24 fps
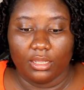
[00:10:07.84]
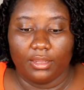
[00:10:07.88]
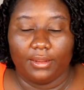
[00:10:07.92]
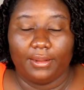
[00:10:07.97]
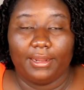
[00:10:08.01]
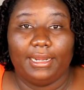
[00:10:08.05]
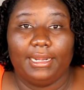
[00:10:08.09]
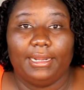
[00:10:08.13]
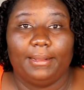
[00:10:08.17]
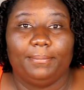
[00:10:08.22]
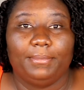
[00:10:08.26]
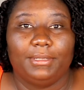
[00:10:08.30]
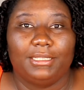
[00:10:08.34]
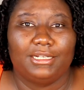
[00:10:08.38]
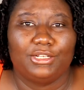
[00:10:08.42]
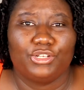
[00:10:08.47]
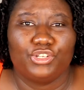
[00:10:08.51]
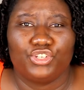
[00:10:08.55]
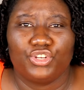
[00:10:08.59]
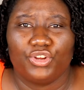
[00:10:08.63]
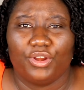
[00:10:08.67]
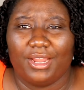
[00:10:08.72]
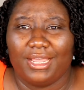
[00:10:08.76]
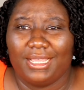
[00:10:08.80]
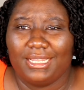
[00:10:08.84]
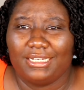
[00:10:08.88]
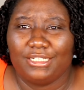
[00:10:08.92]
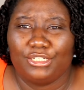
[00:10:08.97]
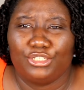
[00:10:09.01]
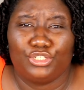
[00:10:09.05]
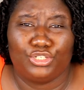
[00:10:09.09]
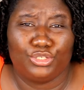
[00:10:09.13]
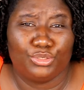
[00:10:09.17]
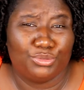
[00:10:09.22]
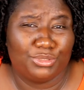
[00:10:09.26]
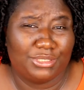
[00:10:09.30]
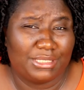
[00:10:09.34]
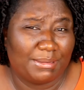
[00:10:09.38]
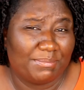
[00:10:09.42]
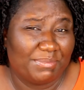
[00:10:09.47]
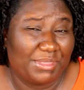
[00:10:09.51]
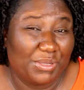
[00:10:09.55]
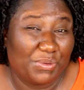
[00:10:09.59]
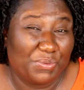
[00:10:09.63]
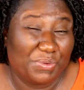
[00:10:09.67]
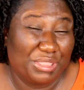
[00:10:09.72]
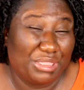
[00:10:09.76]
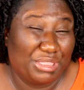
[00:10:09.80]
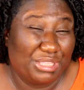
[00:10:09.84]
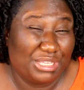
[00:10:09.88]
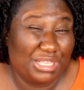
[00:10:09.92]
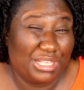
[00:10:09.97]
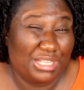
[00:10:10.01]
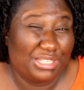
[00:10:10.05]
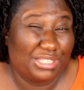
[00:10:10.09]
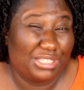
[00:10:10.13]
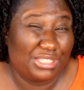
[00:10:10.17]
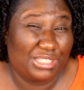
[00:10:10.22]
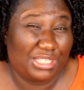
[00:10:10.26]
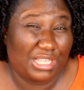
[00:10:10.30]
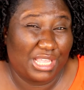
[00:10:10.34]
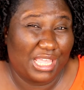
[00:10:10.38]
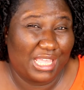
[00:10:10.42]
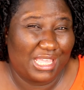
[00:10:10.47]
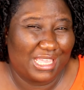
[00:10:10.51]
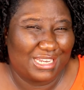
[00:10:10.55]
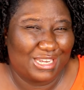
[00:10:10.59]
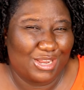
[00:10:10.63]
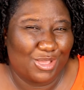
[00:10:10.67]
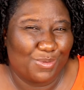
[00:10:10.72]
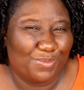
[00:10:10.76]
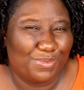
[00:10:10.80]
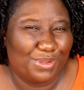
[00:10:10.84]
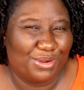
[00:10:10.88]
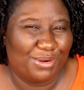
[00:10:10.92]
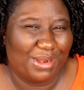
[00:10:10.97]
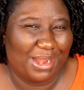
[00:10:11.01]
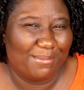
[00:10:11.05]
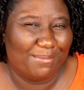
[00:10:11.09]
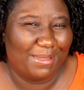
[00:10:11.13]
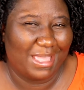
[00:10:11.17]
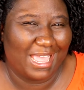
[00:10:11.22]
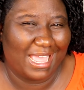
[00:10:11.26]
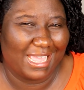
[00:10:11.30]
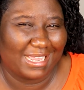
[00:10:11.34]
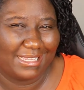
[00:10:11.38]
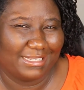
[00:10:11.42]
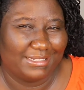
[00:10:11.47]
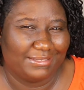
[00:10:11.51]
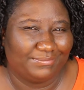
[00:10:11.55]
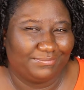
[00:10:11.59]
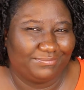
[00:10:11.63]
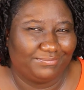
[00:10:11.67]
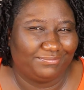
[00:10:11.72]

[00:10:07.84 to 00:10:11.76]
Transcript: All right, I'm gonna try to do something with this and I'll be right back.